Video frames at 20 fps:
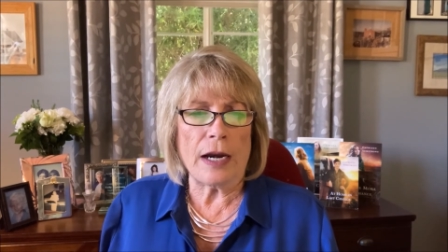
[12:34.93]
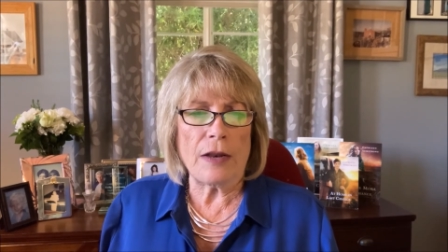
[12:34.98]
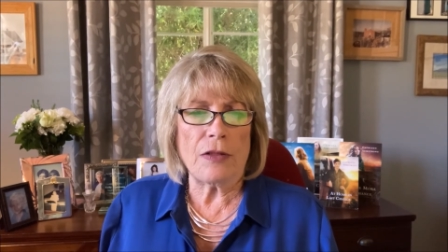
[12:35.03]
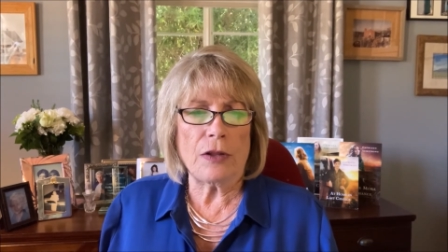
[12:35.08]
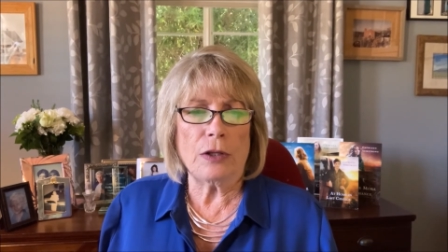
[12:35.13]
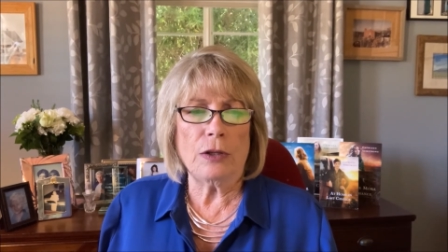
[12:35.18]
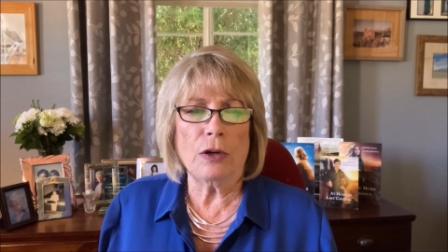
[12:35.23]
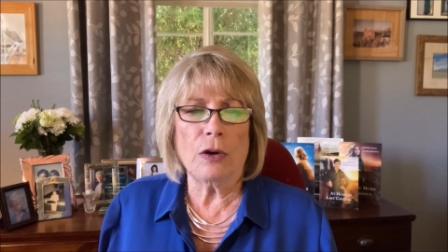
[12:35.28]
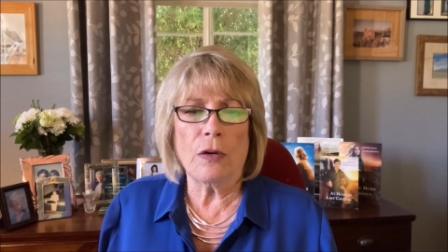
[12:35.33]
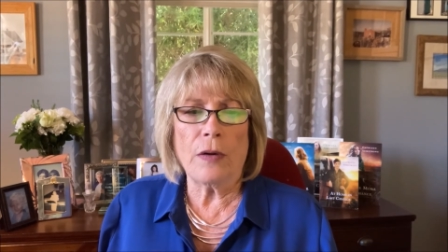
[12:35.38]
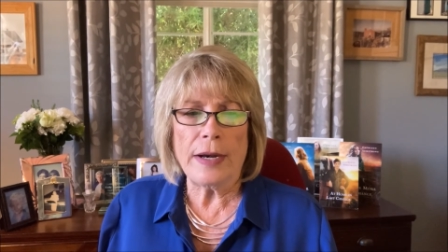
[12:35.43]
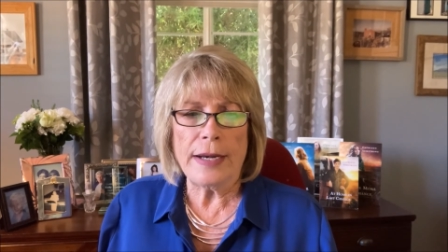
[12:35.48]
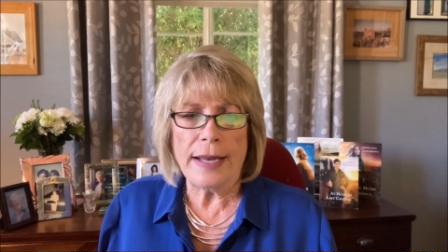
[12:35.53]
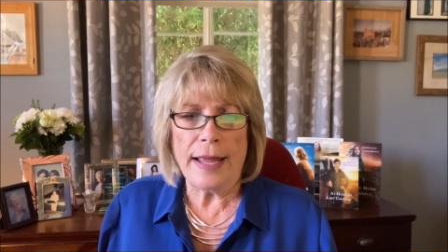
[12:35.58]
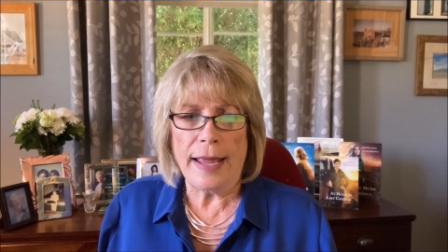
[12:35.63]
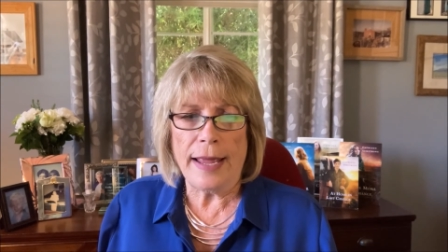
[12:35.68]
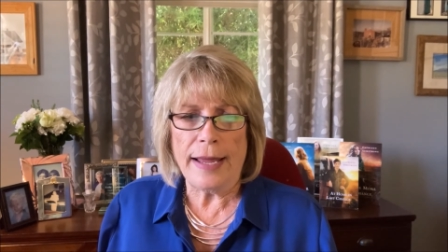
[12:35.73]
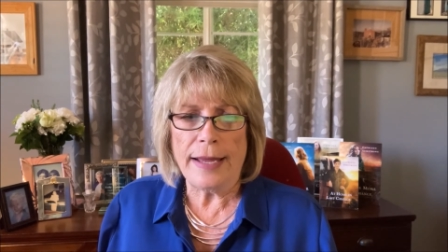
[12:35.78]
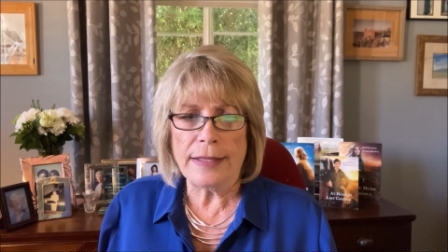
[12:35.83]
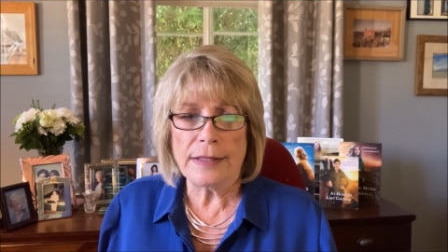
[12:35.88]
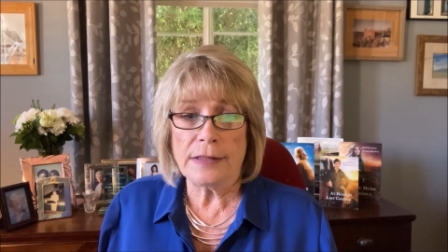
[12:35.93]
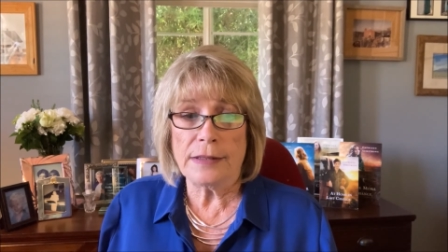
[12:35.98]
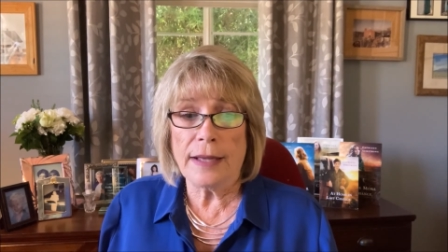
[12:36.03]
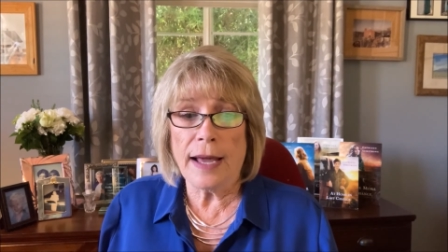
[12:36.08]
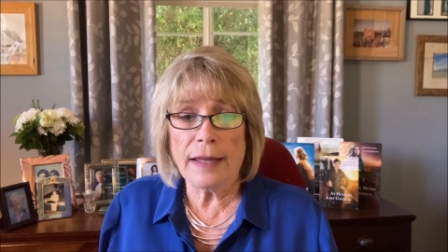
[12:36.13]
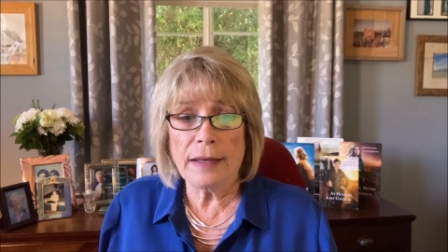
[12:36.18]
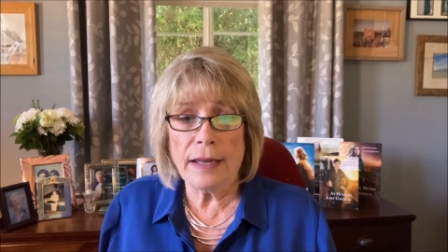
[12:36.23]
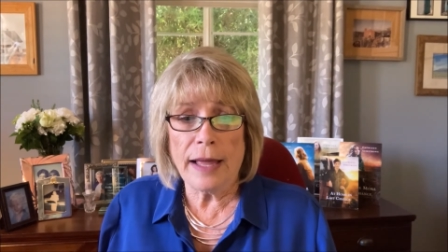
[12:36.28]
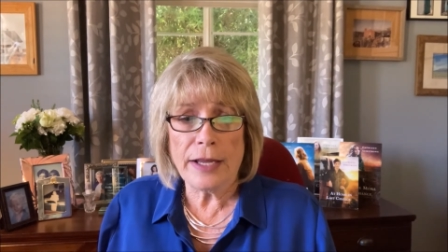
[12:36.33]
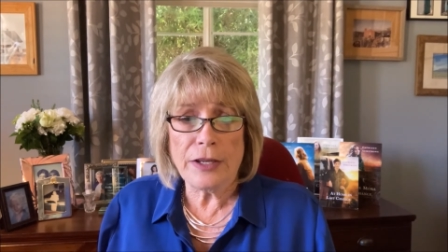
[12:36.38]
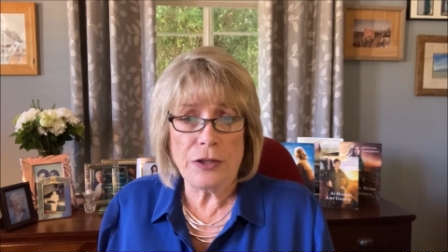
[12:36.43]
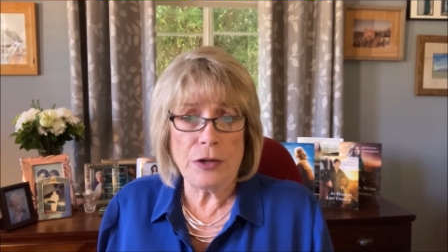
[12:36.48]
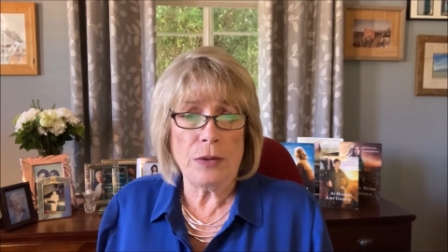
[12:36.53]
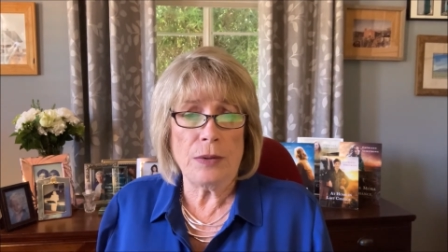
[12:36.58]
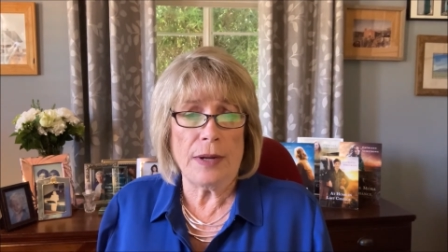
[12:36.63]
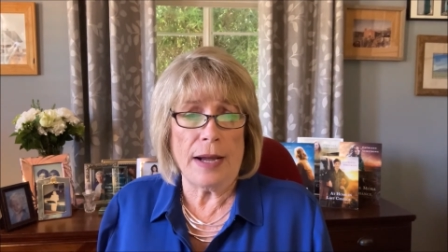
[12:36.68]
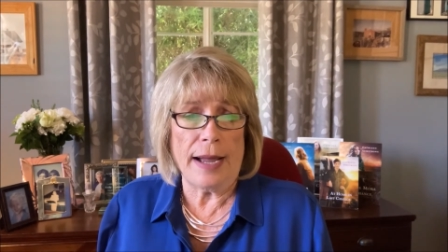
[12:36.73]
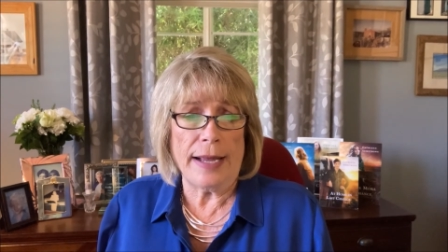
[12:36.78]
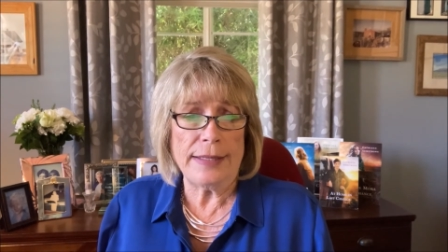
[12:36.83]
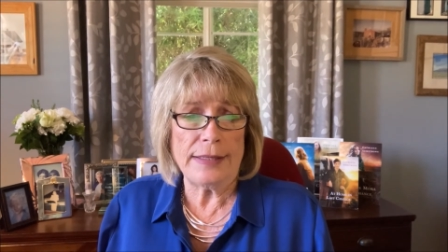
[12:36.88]
at the glory days, not like you
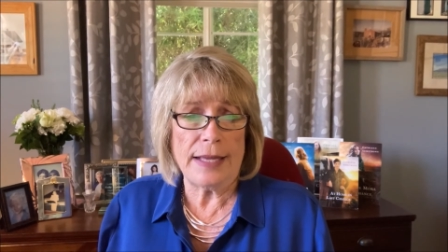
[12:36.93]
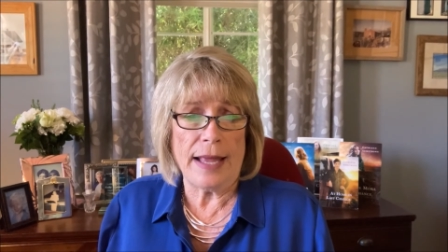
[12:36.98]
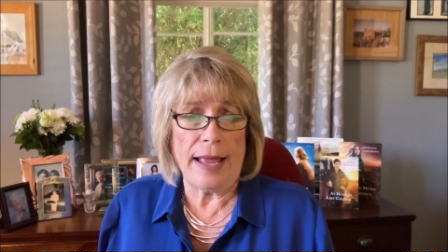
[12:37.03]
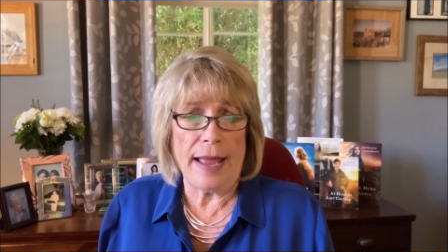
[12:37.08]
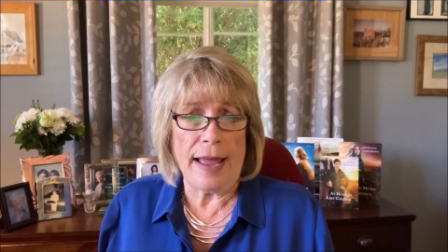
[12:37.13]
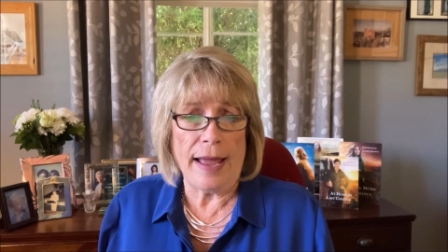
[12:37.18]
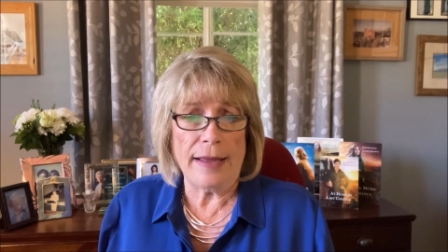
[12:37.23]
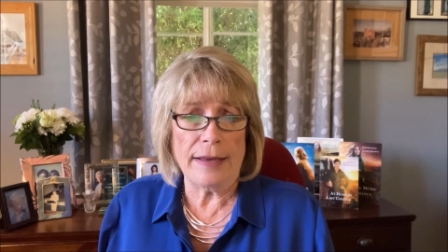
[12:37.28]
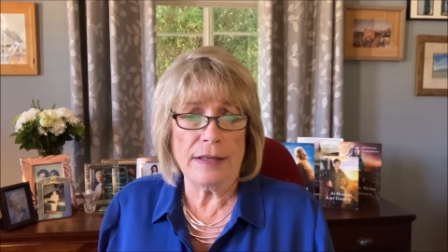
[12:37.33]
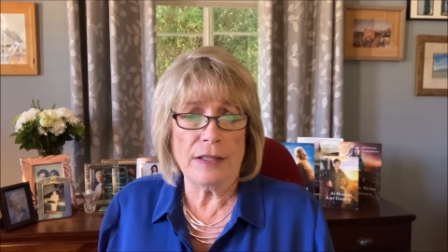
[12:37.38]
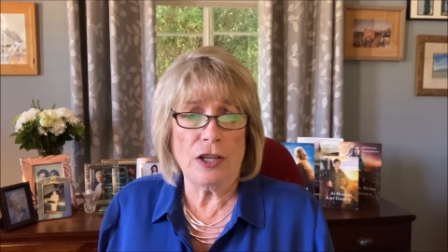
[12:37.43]
guys had.